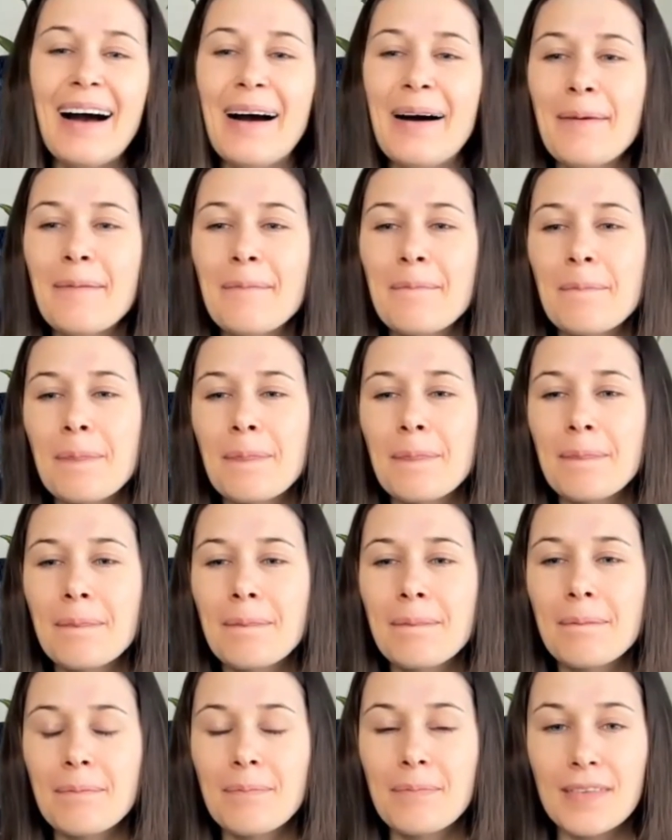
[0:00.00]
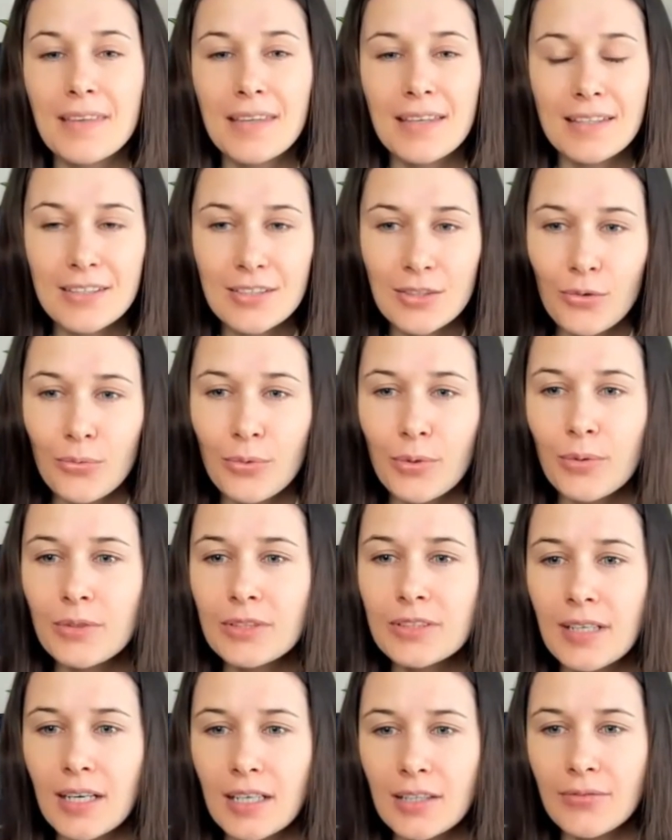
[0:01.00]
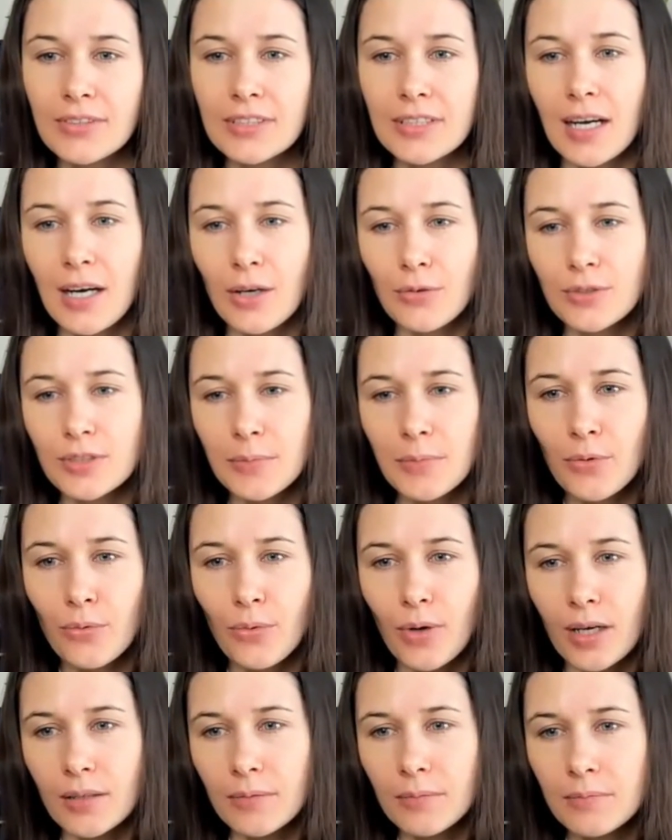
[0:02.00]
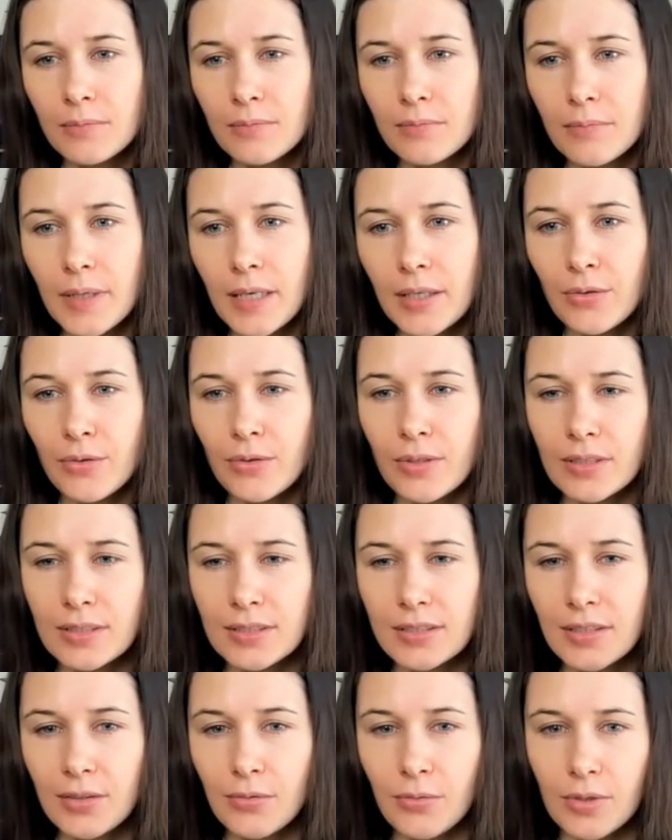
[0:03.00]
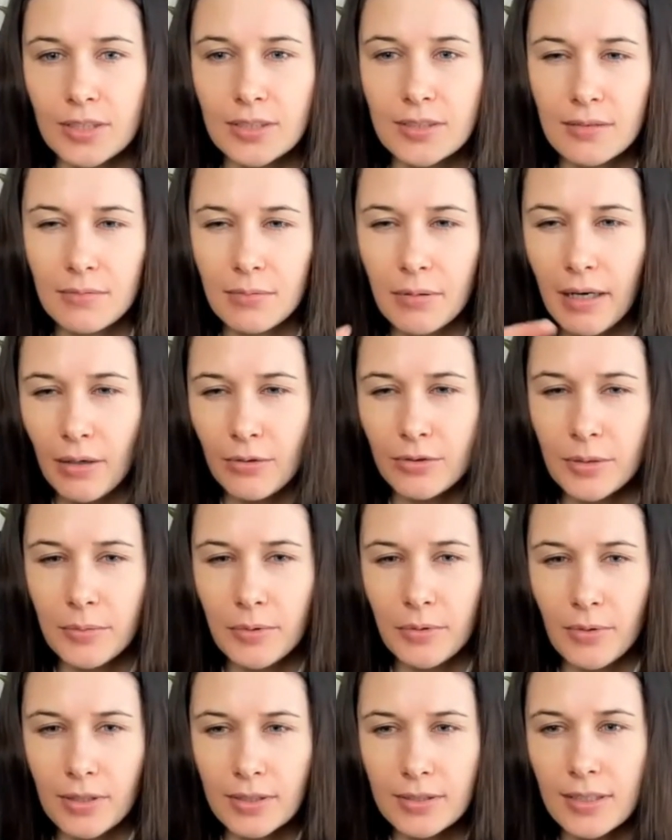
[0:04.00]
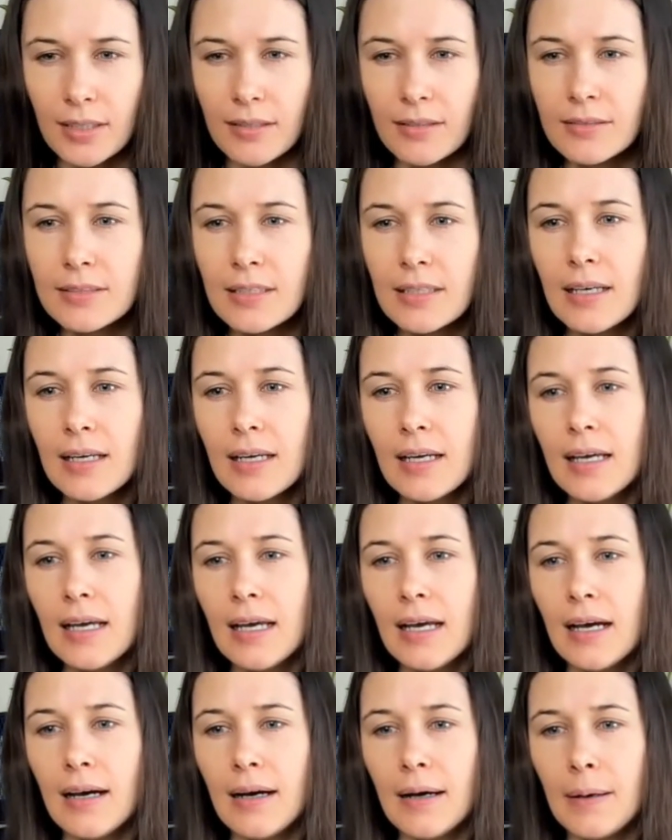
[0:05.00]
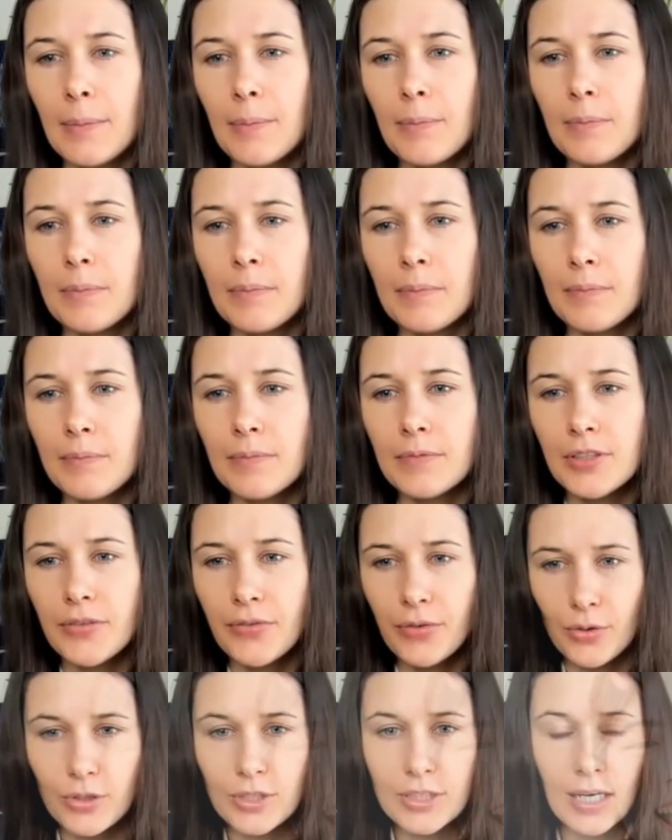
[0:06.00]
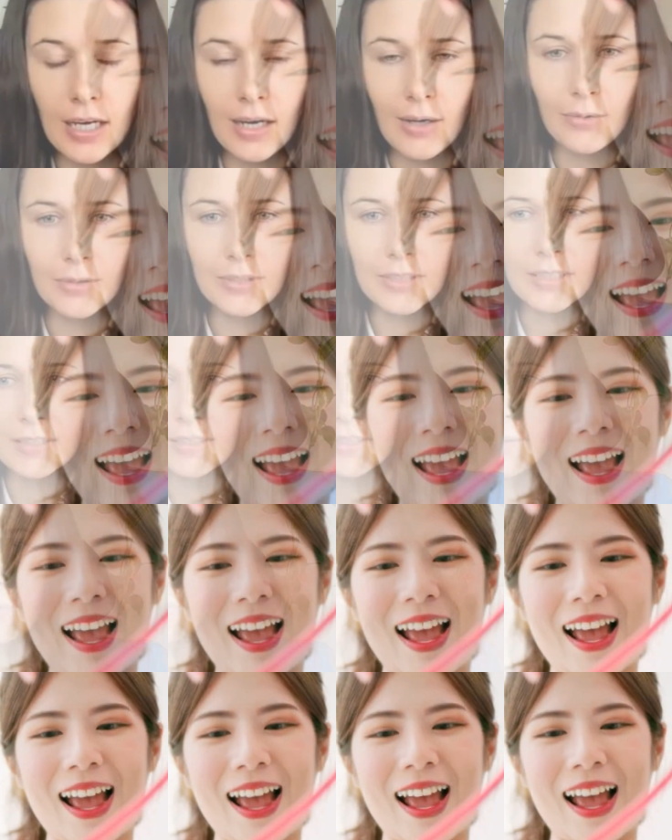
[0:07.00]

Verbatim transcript: um, so we will start with the house number one, and you can see where the house number one starts. Um, the first house is about